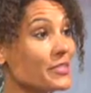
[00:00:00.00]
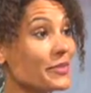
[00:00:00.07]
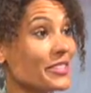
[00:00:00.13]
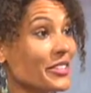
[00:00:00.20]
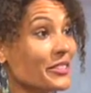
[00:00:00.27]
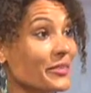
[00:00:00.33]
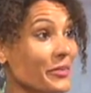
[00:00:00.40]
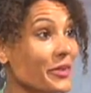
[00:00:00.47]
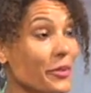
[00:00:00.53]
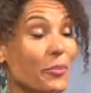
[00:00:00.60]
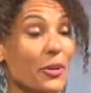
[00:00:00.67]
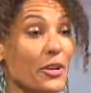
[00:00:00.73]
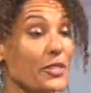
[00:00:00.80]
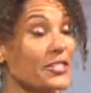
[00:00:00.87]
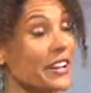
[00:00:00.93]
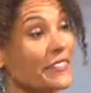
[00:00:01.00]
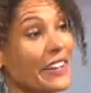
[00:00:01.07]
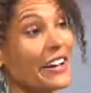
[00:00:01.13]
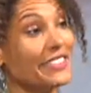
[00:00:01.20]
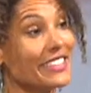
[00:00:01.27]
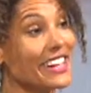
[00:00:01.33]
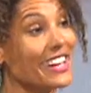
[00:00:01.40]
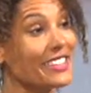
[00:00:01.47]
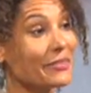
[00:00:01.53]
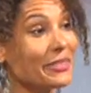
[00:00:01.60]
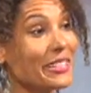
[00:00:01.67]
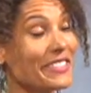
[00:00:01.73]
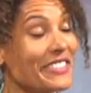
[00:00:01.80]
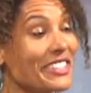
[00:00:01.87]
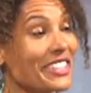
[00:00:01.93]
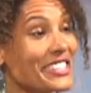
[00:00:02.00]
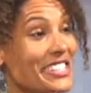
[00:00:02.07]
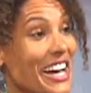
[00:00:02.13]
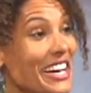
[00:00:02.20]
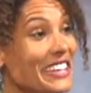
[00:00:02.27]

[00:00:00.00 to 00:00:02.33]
when you when you put yourself out there and believe in yourself.